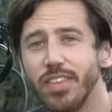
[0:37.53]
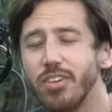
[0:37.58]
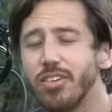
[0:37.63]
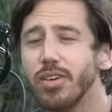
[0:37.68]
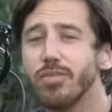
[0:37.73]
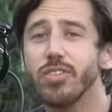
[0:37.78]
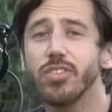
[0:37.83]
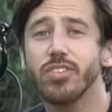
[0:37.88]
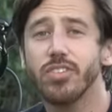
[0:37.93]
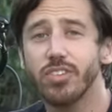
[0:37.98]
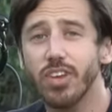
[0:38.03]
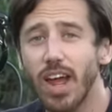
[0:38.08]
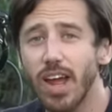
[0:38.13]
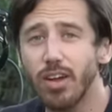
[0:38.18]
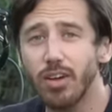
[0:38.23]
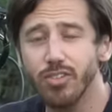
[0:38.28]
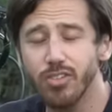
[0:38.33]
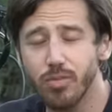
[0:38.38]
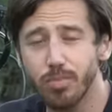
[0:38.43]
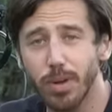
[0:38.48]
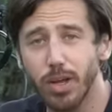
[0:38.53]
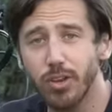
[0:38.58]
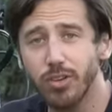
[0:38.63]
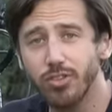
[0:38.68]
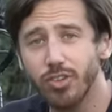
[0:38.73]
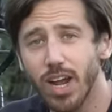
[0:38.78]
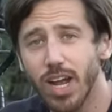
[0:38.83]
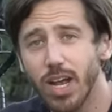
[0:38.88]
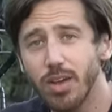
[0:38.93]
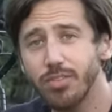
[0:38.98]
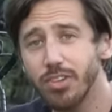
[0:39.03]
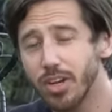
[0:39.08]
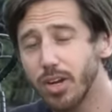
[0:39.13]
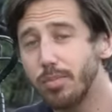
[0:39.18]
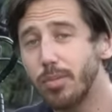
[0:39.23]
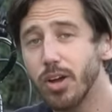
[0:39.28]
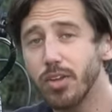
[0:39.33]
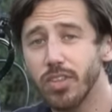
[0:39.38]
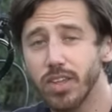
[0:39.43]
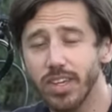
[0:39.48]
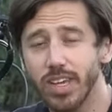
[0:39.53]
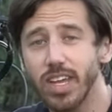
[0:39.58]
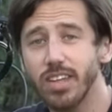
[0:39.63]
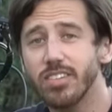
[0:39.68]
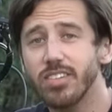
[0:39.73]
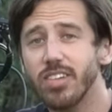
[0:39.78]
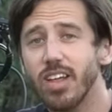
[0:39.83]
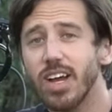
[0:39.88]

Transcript: There are different styles of belt drives and among the Gates